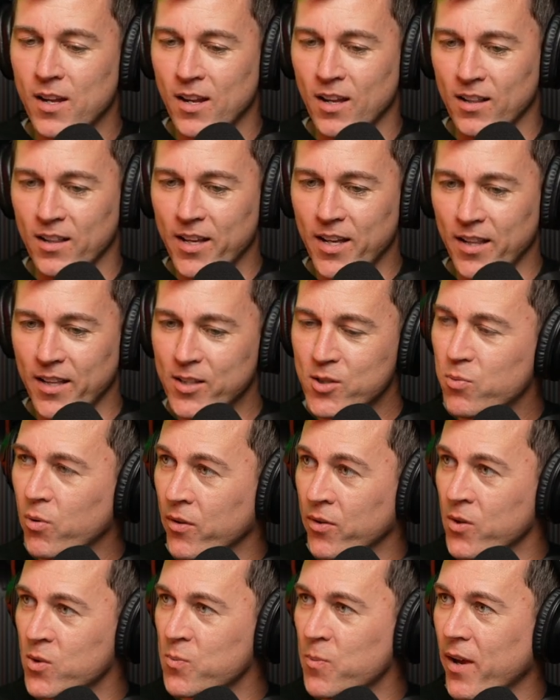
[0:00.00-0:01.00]
Let, let's
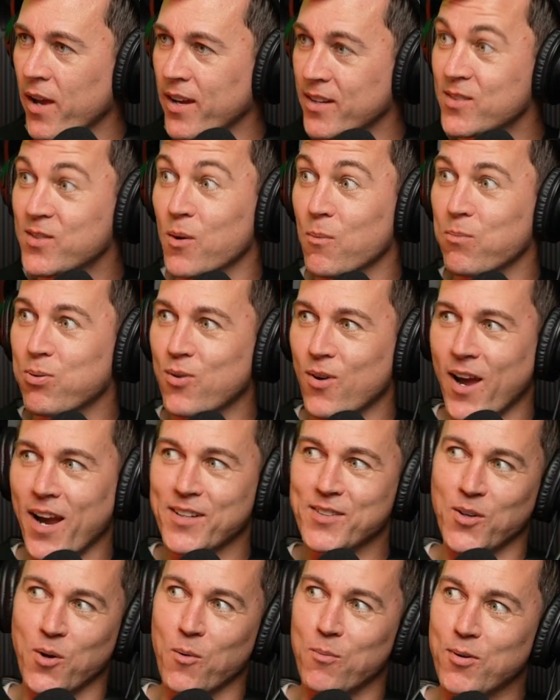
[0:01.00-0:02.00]
bring this back to
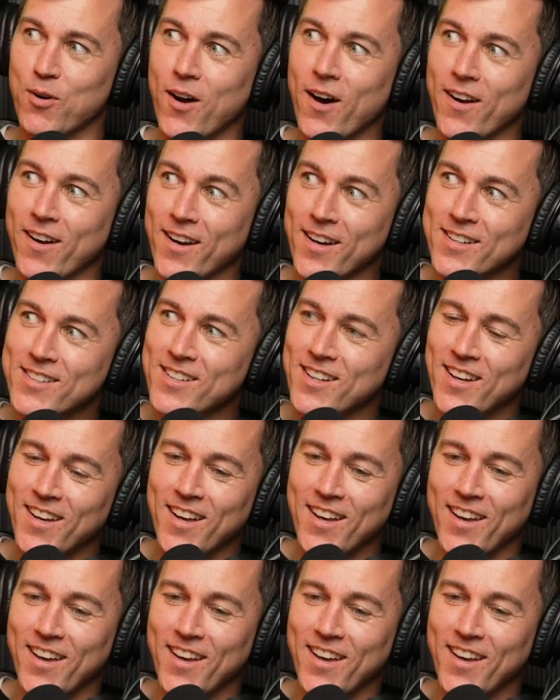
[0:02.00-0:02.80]
practical product